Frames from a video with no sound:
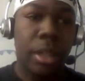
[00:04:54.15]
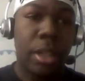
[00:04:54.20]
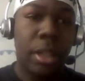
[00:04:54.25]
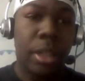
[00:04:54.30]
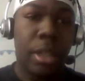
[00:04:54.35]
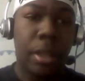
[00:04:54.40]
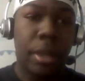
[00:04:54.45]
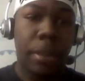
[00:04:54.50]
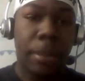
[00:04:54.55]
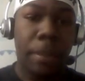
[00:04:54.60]

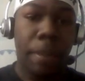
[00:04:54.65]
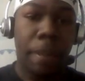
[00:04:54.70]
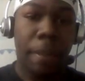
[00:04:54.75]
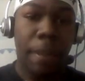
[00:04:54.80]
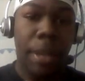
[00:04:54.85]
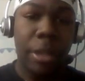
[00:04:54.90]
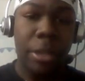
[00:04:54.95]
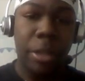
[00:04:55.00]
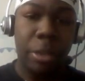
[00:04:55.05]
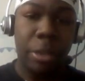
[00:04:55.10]

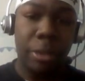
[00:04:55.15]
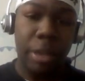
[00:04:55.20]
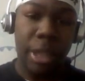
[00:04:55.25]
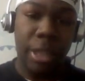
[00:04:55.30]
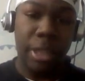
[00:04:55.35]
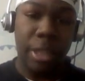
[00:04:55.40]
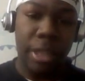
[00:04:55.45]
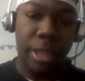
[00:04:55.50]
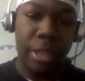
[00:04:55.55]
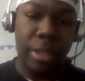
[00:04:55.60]
how to
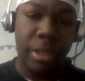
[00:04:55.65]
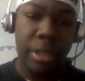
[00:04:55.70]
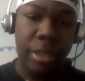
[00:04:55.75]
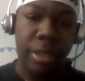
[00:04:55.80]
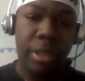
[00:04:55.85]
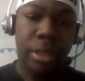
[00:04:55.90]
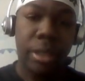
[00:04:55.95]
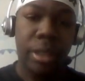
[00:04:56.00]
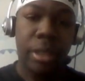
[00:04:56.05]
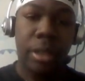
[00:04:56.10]
recognize
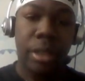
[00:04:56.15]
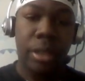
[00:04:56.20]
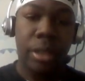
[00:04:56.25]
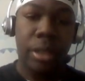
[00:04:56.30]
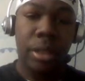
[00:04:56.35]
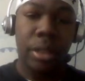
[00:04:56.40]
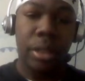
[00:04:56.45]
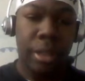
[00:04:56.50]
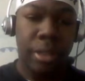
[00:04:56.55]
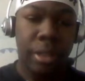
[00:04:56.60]
it,
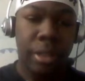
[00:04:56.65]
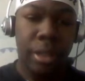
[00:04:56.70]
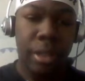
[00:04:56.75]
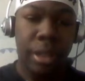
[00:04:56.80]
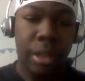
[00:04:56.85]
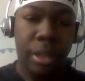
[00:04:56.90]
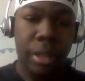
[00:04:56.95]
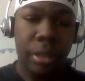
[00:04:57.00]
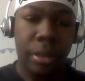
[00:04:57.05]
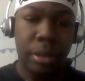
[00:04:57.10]
how to see
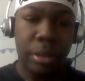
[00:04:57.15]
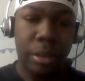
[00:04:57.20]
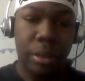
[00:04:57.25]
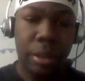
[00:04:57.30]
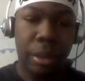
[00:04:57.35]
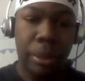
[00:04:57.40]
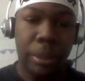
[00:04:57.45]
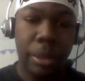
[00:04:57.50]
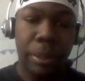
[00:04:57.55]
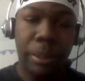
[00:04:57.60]
that
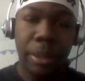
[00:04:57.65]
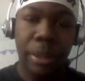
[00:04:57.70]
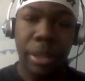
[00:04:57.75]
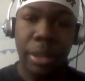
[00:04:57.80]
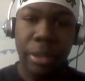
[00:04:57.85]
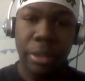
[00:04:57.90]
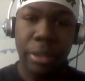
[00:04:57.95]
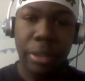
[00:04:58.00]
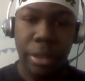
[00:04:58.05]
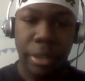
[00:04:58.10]
what
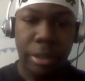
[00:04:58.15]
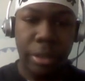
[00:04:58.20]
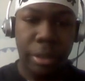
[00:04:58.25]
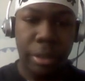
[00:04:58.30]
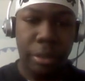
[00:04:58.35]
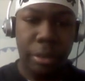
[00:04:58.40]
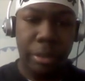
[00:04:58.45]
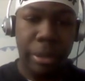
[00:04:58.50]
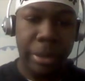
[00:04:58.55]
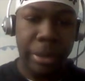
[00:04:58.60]
picture does
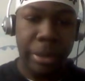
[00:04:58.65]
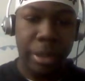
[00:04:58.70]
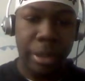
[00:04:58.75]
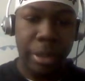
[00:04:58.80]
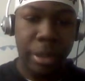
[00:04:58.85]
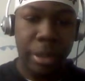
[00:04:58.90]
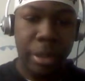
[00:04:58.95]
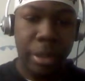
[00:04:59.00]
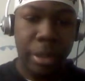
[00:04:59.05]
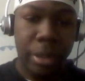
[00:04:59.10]
it
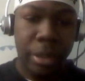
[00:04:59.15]
represent.